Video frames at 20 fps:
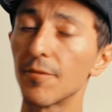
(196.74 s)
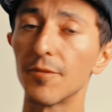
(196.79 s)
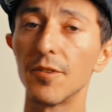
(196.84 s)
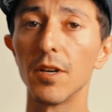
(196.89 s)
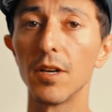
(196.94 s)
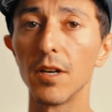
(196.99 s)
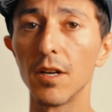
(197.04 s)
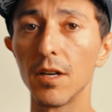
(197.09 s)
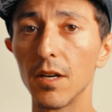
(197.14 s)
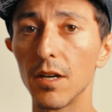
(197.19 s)
of
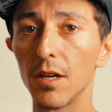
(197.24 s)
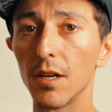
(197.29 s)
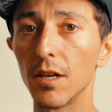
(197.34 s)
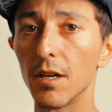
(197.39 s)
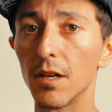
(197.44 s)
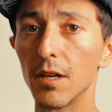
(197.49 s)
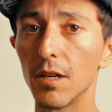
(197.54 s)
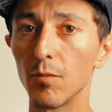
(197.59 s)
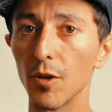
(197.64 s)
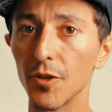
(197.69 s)

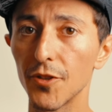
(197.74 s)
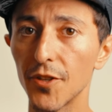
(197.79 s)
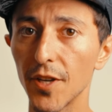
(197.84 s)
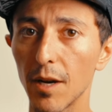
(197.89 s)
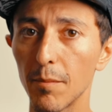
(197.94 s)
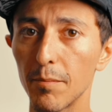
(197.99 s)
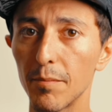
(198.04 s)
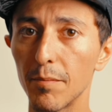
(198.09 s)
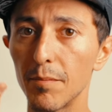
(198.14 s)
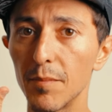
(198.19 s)
the
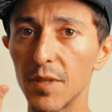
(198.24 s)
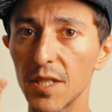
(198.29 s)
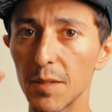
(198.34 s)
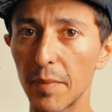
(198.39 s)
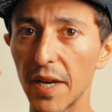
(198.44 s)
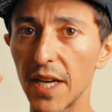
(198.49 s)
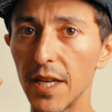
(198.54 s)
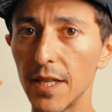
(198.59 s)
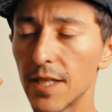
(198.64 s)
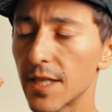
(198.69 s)
roll-top
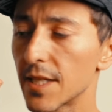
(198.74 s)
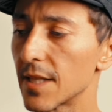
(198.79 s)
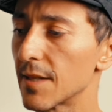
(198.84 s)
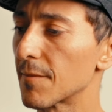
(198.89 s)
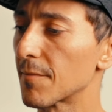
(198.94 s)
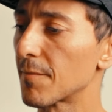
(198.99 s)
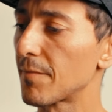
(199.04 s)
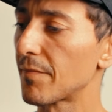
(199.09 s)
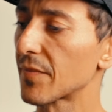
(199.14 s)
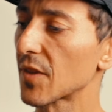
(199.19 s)
space
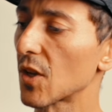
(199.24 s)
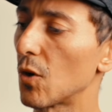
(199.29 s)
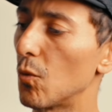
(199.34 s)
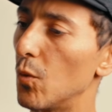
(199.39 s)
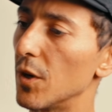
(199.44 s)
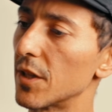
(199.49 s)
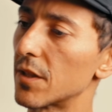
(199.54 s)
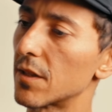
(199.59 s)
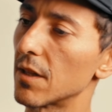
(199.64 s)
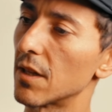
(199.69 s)

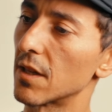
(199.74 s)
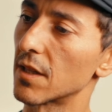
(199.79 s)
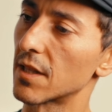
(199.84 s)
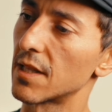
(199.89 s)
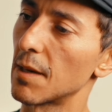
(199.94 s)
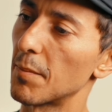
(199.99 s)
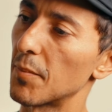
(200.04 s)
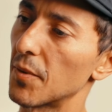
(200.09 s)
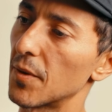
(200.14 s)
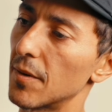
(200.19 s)
with a
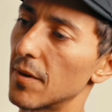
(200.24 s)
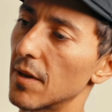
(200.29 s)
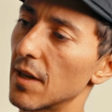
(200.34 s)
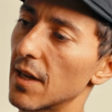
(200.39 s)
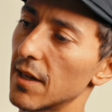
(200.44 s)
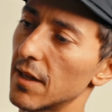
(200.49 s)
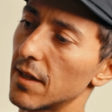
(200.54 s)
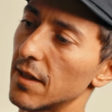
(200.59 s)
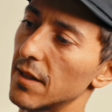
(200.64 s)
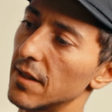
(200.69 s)
zipper
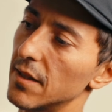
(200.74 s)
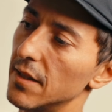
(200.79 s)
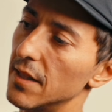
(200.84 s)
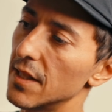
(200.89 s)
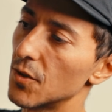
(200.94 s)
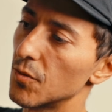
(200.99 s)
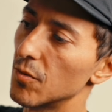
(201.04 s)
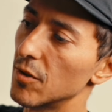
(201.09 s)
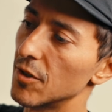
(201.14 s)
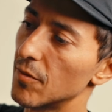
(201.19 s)
like
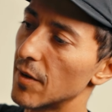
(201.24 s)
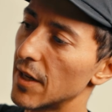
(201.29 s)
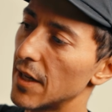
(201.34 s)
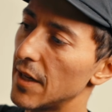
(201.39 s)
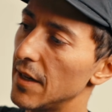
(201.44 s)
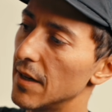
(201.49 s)
this one right